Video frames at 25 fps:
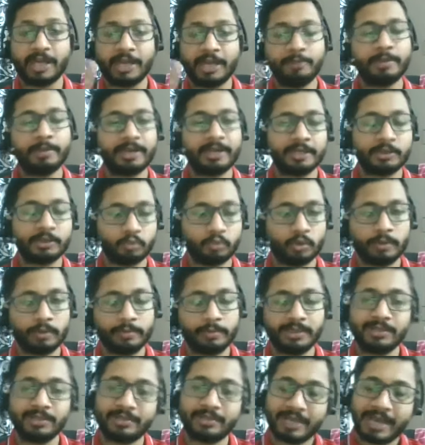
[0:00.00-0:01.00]
N-1
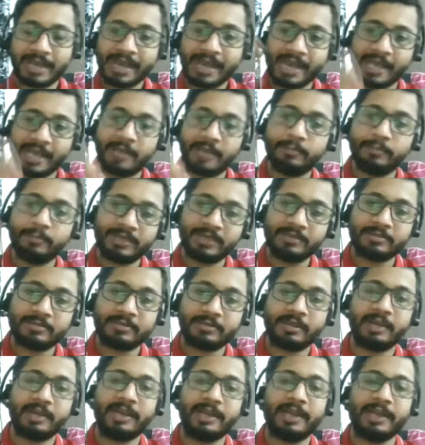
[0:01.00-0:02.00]
means N means
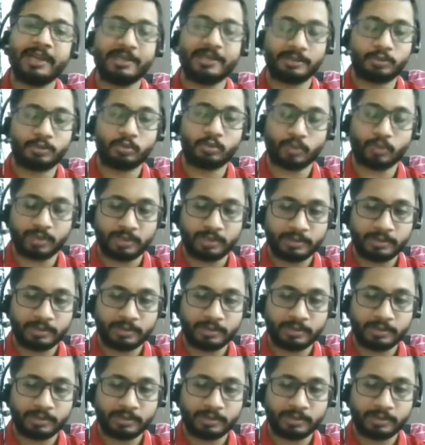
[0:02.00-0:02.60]
the latest one.